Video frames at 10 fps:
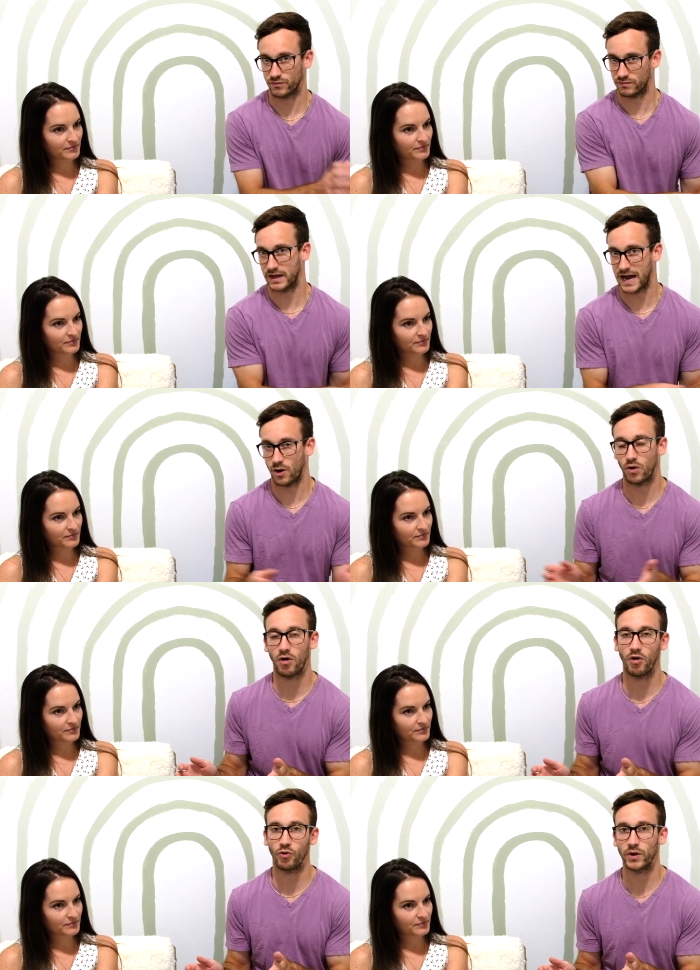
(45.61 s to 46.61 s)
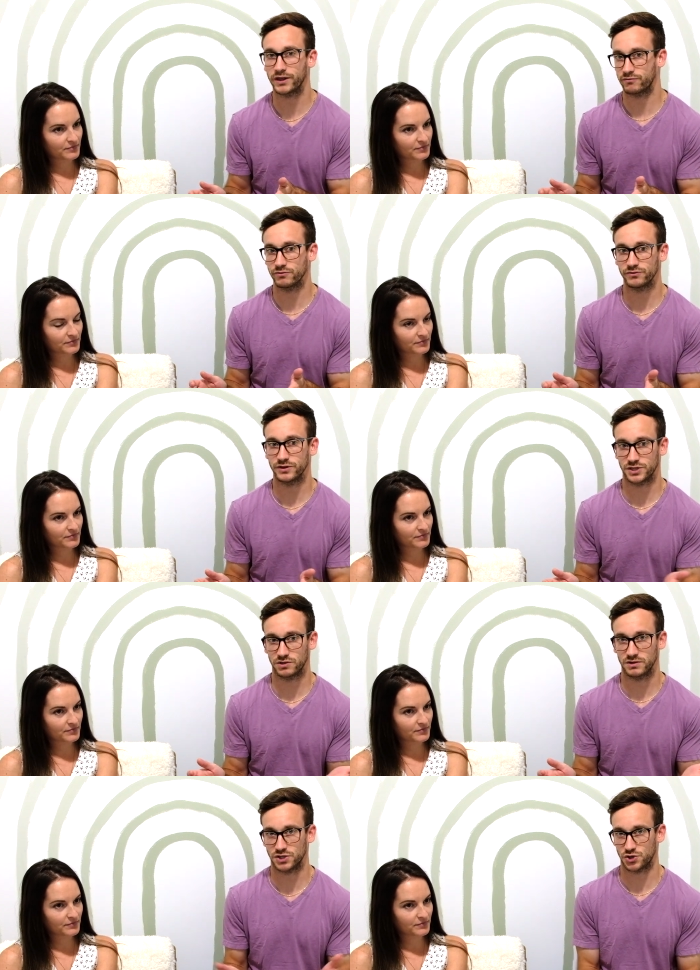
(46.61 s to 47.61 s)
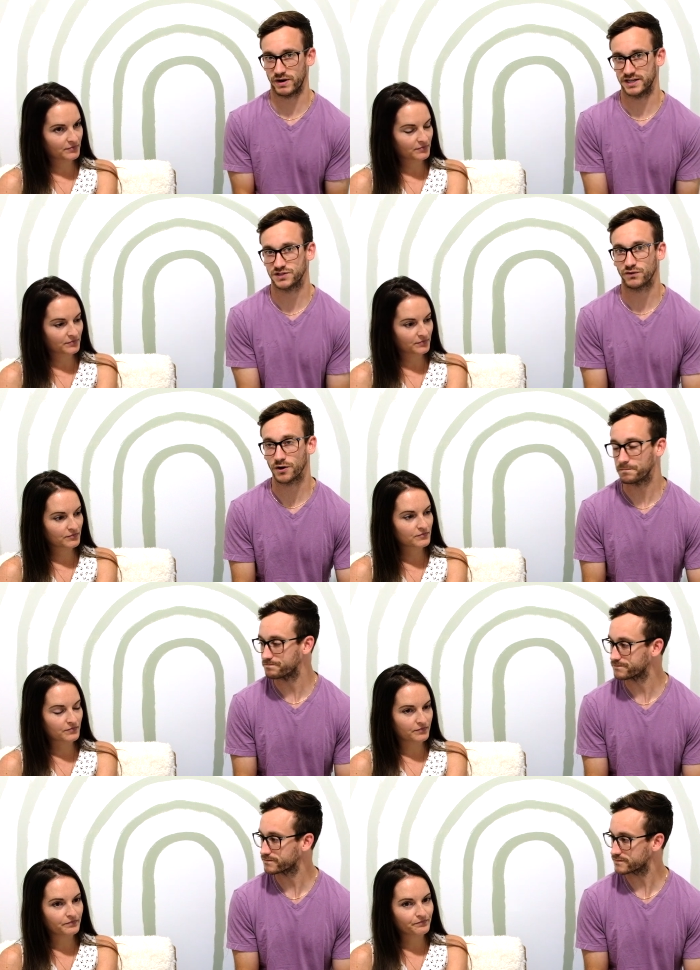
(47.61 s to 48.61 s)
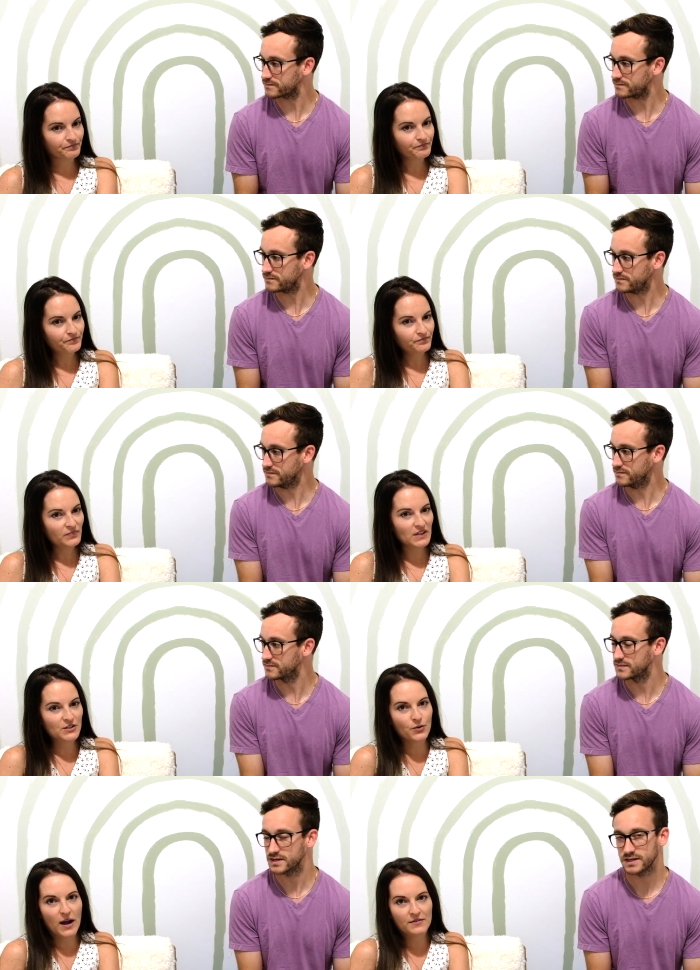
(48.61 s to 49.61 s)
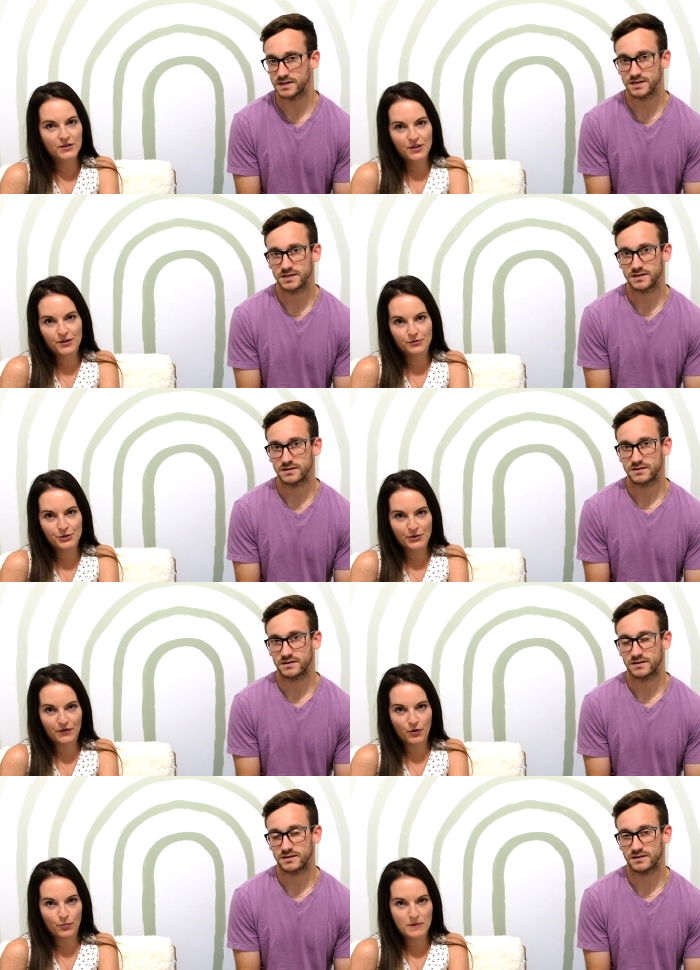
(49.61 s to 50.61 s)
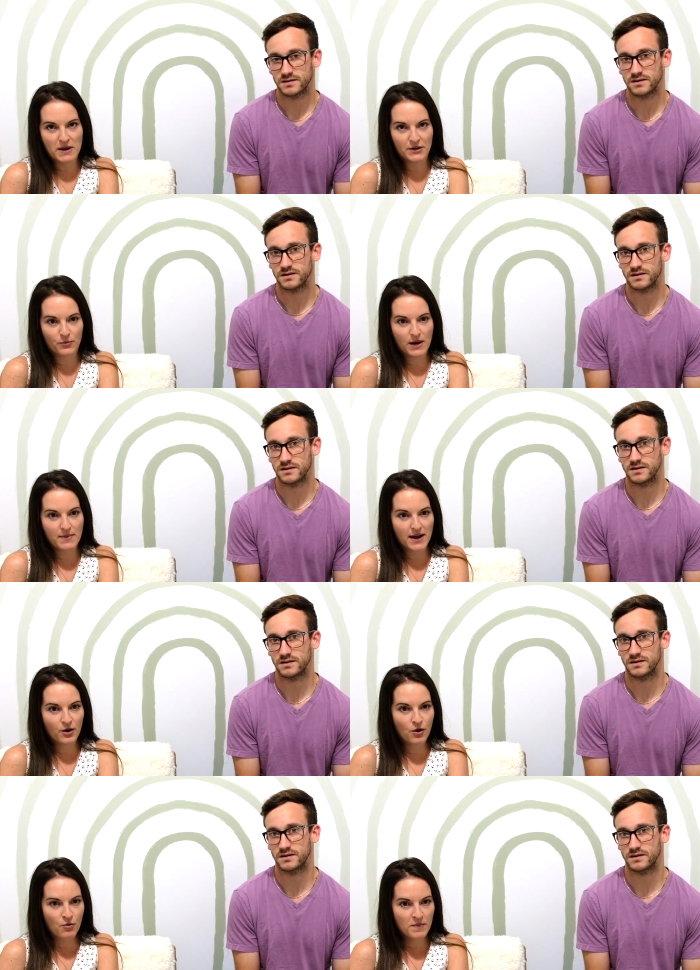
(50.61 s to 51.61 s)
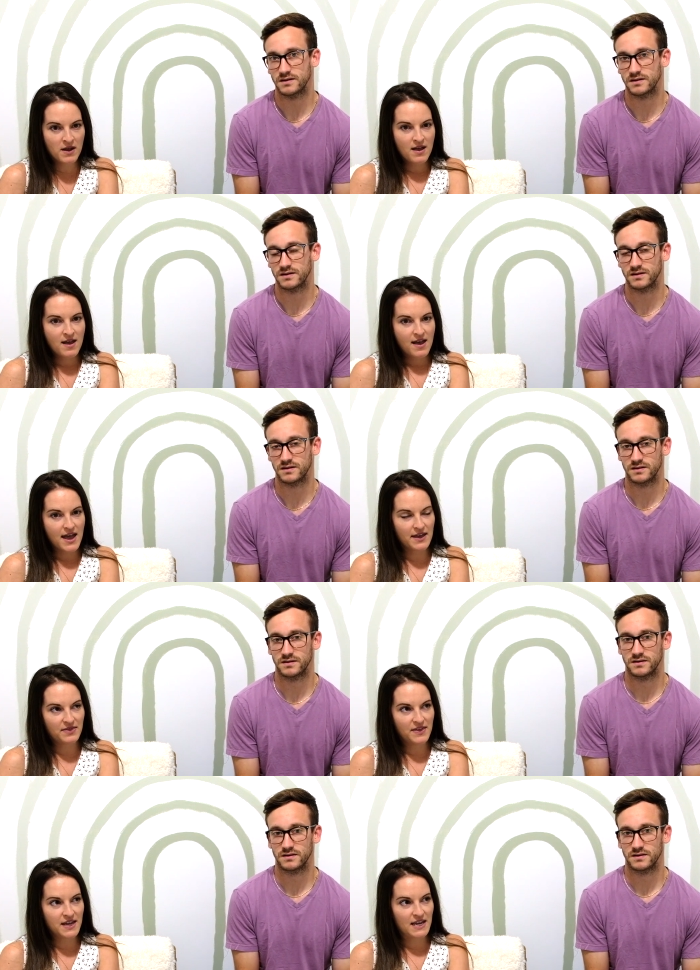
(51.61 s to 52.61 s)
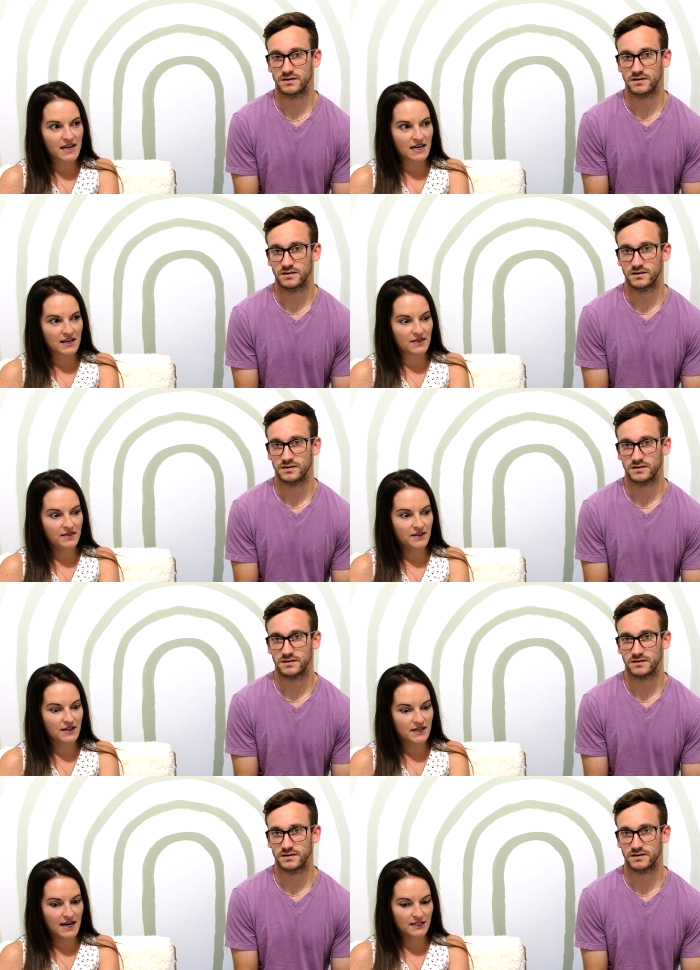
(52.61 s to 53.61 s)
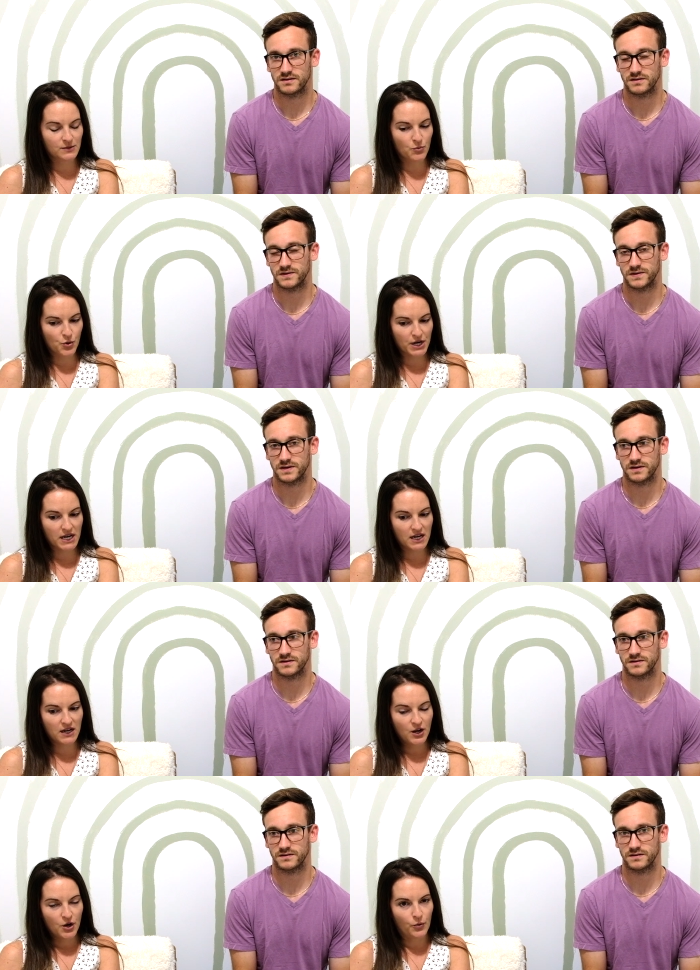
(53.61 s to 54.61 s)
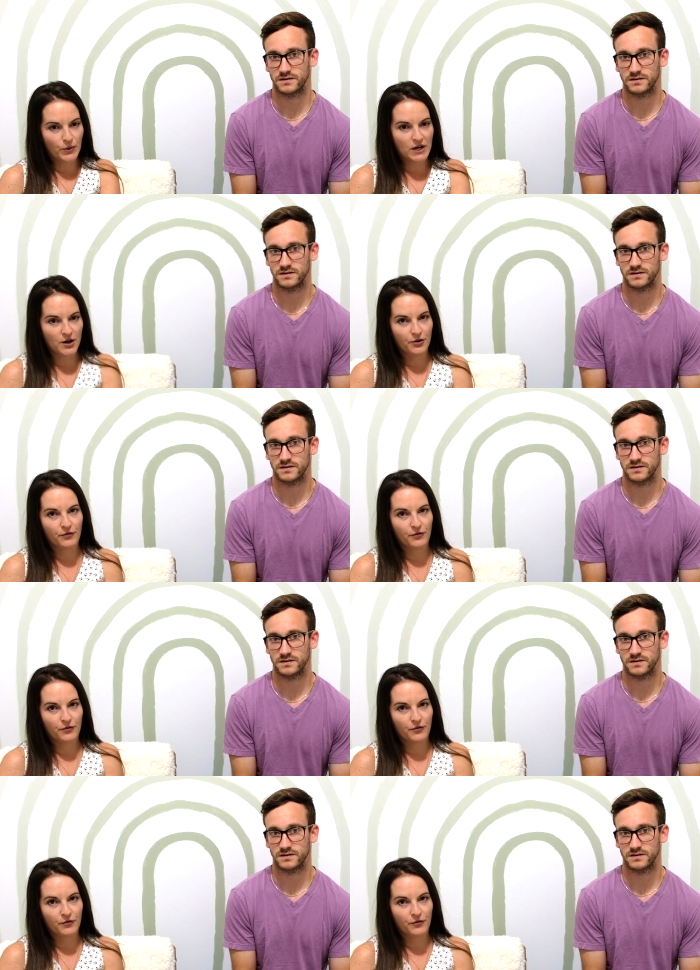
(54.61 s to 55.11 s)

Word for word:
Speaker 1: now all the way through the transfer.
Speaker 2: So after the retrieval, we made our way back home, and then the next morning we got our